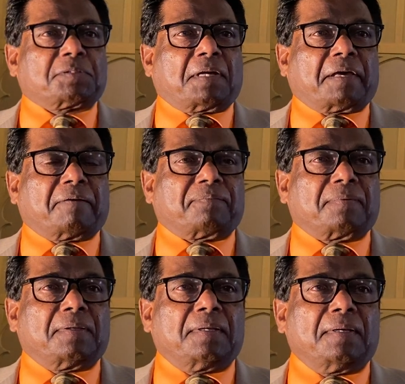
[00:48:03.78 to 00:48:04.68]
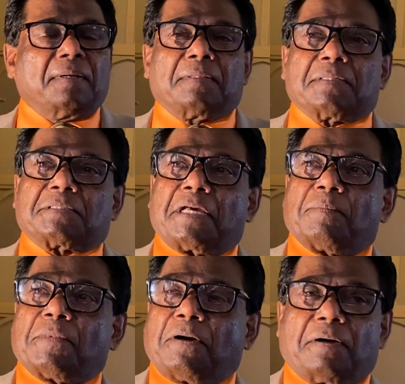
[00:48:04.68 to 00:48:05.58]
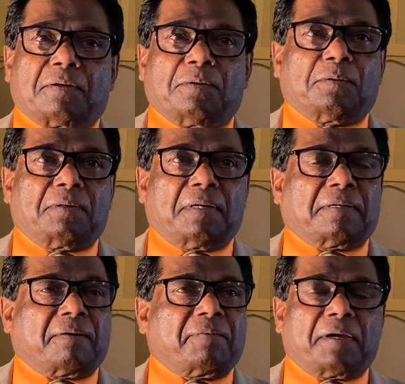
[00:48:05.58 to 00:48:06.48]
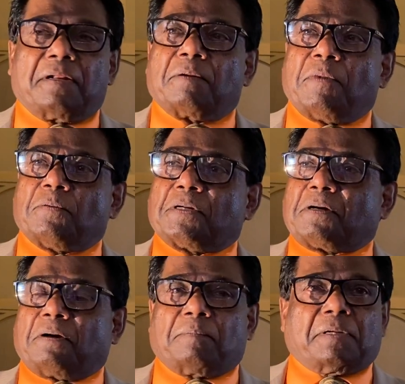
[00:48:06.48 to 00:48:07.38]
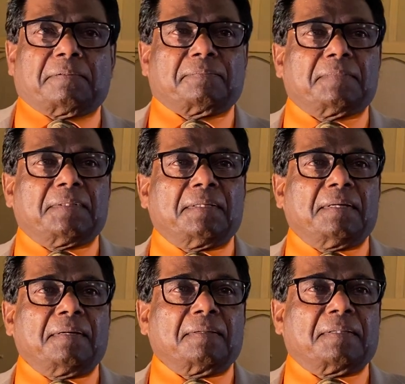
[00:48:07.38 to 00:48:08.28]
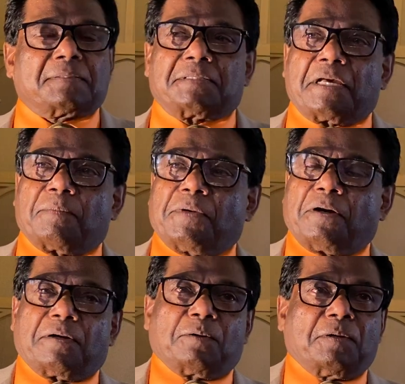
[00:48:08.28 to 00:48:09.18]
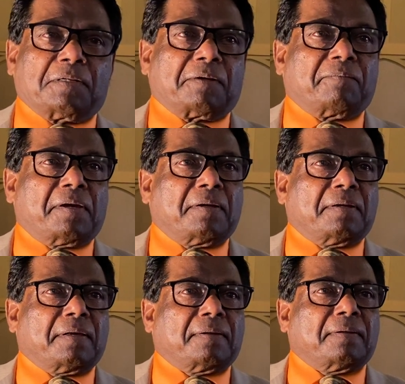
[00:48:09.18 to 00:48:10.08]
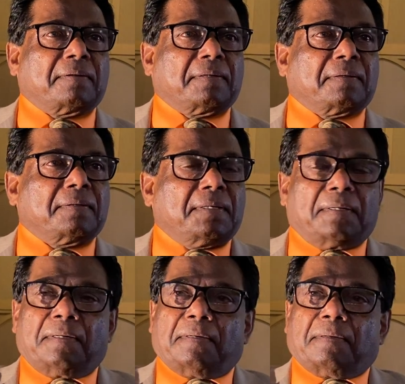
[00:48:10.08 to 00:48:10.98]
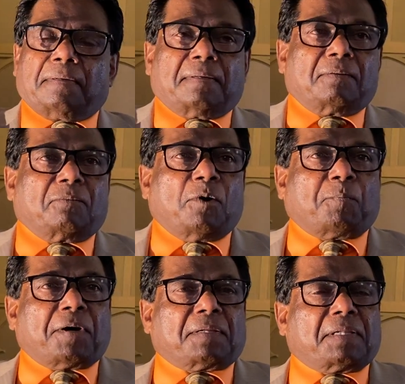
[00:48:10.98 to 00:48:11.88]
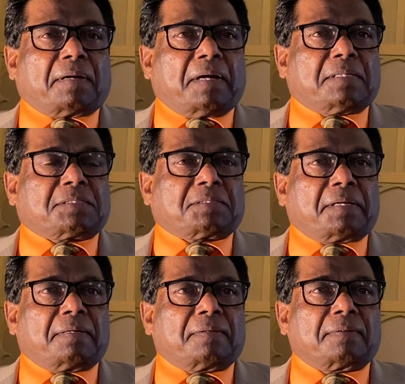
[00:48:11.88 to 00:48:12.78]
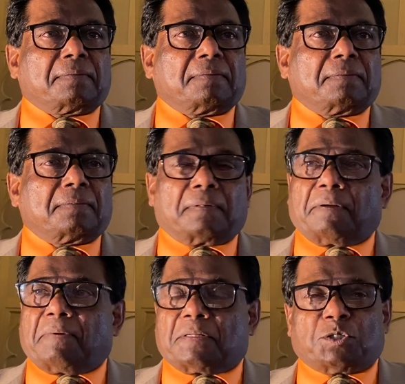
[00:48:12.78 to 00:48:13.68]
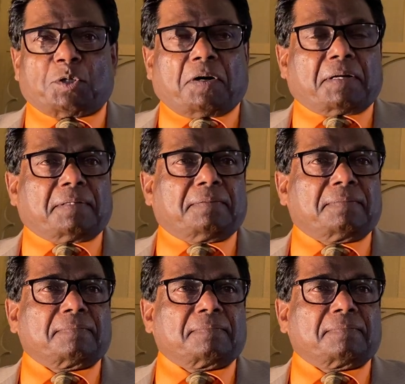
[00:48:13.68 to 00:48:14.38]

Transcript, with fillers: life, the same God who intervened in Mount Carmel, the same God who intervened in uh, opening the Red Sea, River Jordan,